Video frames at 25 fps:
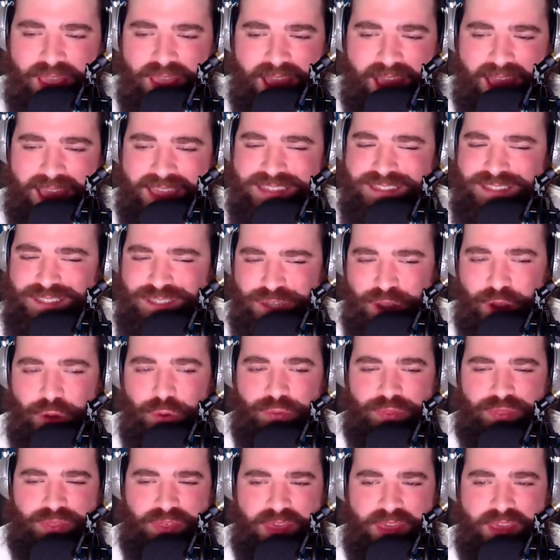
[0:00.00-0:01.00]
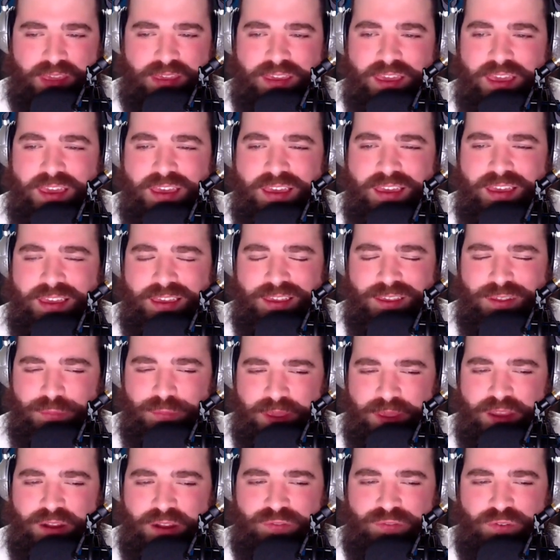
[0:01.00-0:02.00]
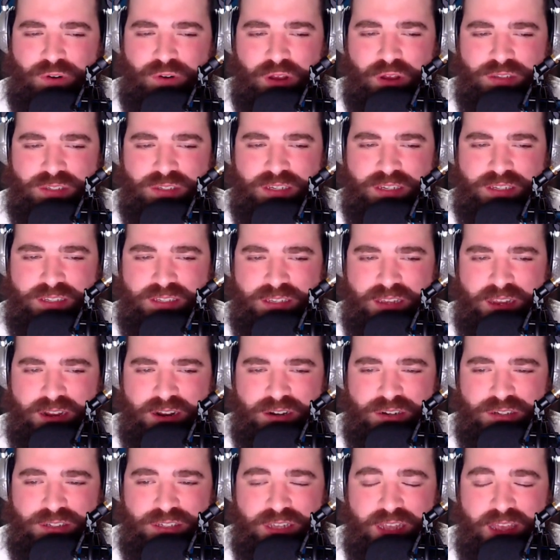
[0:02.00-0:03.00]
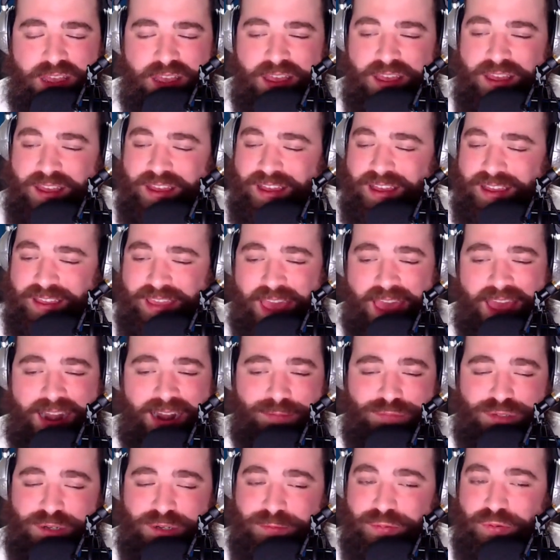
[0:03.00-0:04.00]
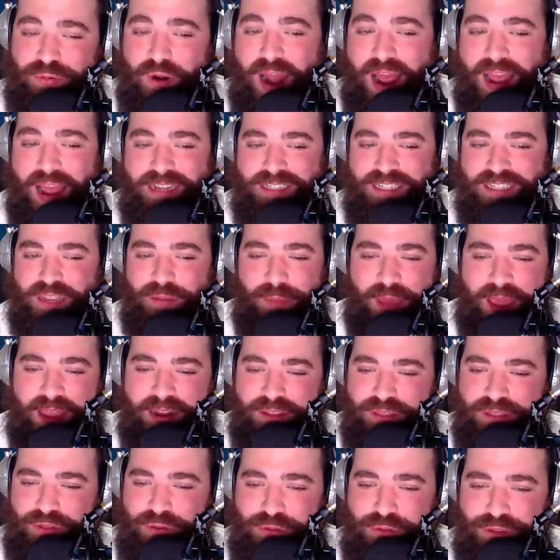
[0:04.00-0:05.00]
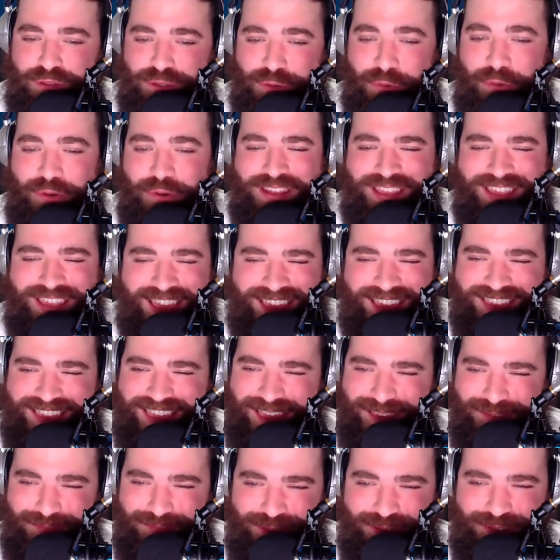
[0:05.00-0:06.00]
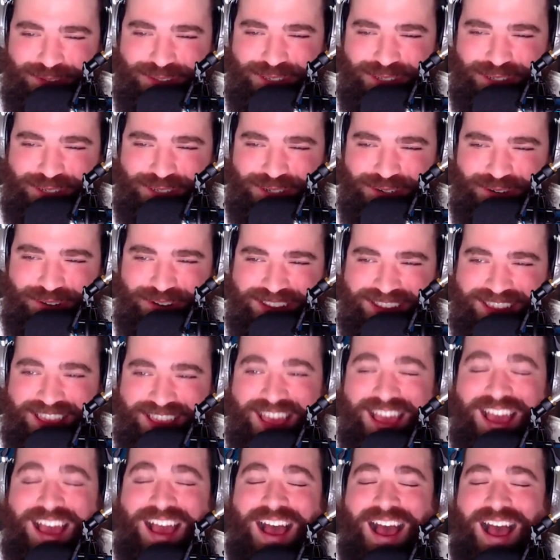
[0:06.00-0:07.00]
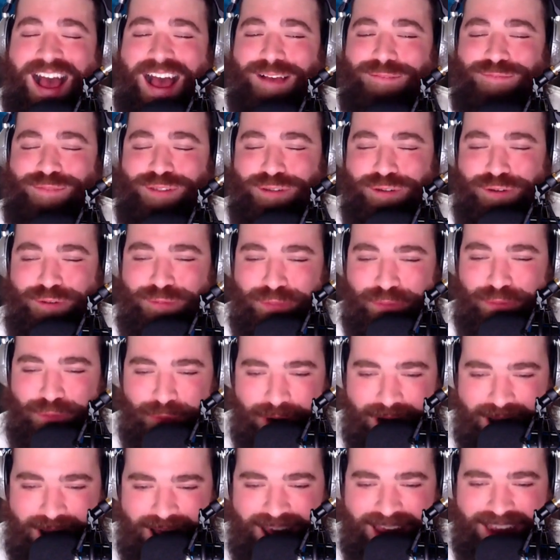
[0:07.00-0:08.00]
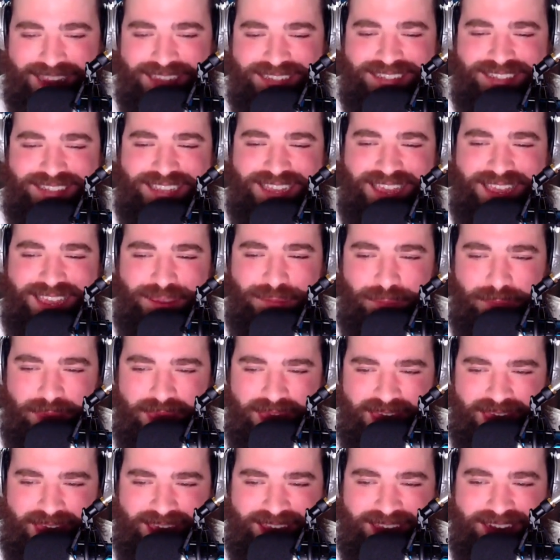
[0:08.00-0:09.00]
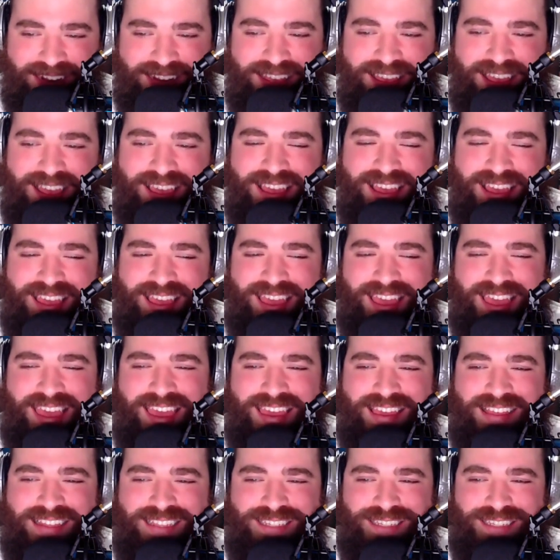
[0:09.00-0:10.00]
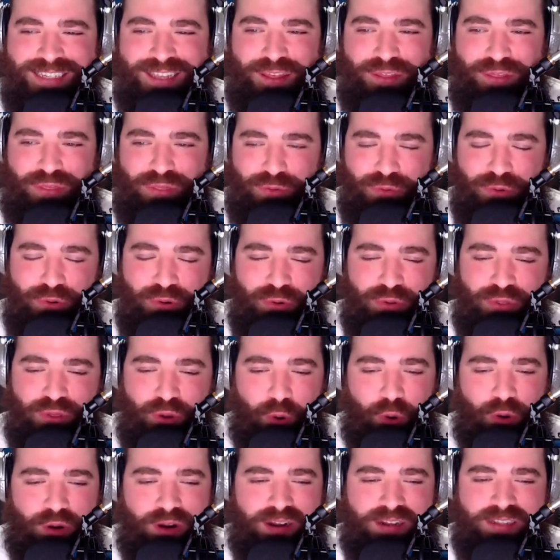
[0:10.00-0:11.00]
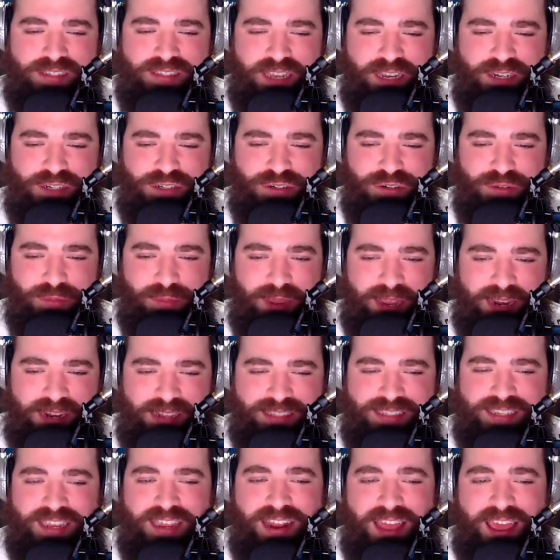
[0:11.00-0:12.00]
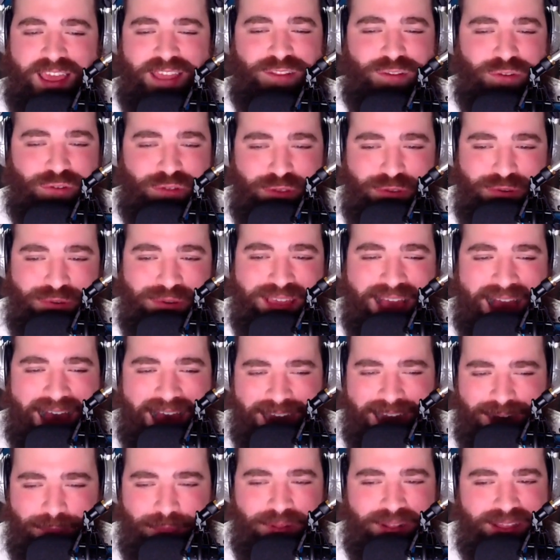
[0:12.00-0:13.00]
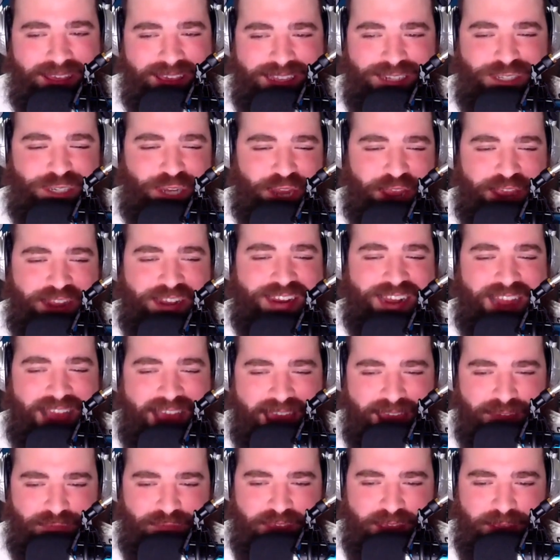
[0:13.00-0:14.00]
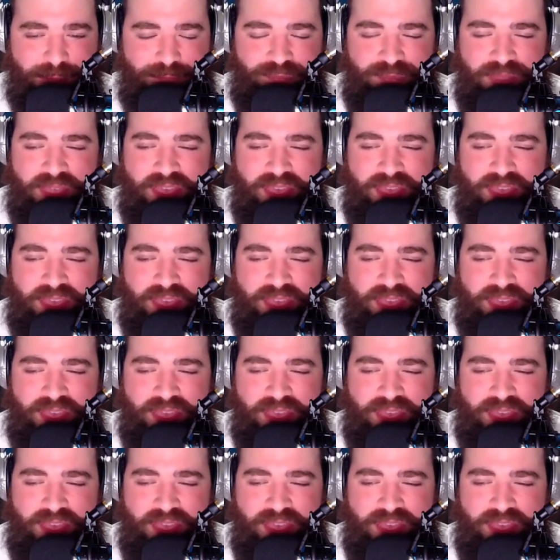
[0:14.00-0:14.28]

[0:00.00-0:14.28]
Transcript: I don't think he'll be here for all 6 years. Again, I'm surprised he made it through the 28 game losing streak. I'm surprised he made it through the organizational meeting saying, "Hey, dude, you got to play Jaden Ivey."